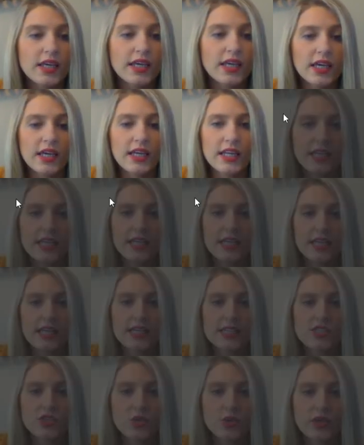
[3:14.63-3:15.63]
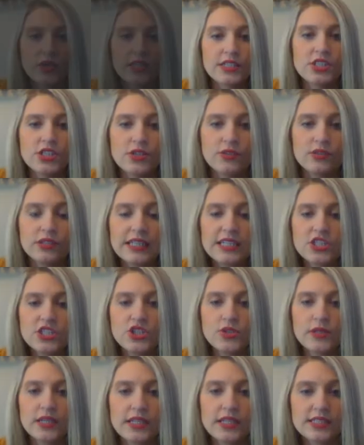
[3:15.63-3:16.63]
It is going to
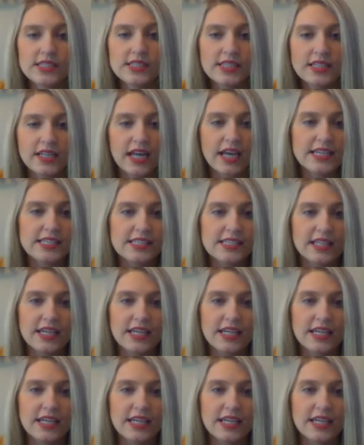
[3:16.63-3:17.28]
lead you into today's